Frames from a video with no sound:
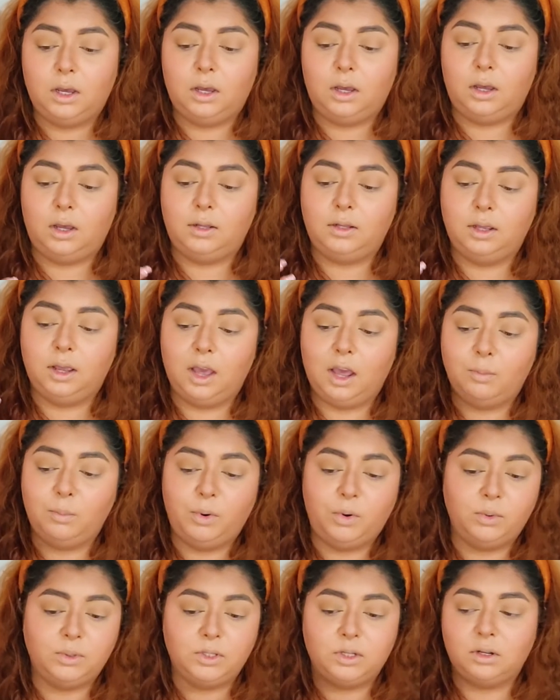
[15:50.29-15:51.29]
Uh, the
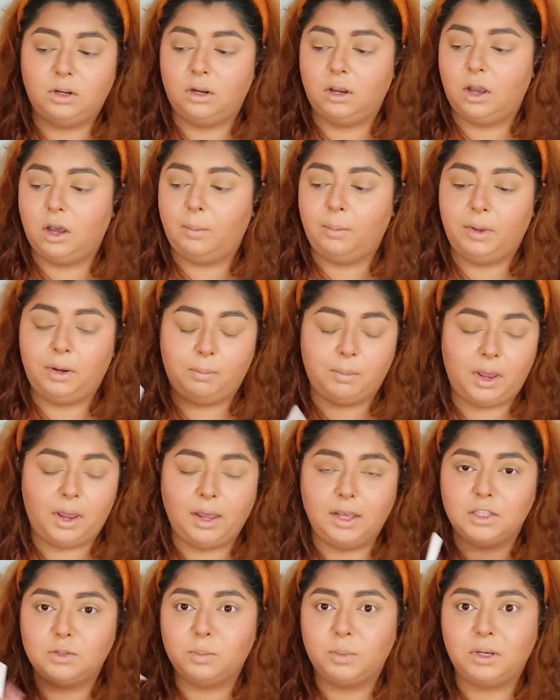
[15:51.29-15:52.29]
godparents are gonna come in,
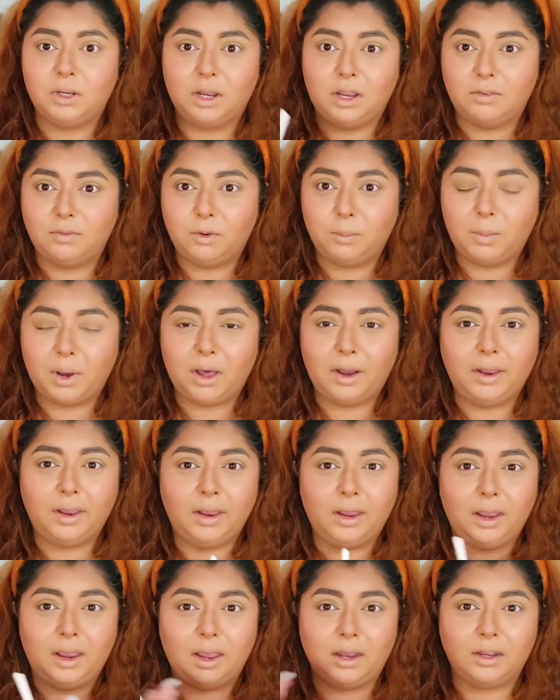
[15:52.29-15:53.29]
my husband and
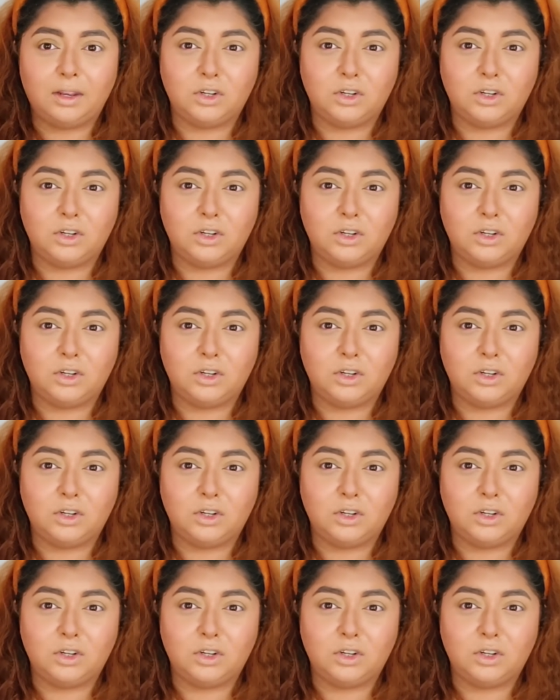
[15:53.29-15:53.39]
everybody.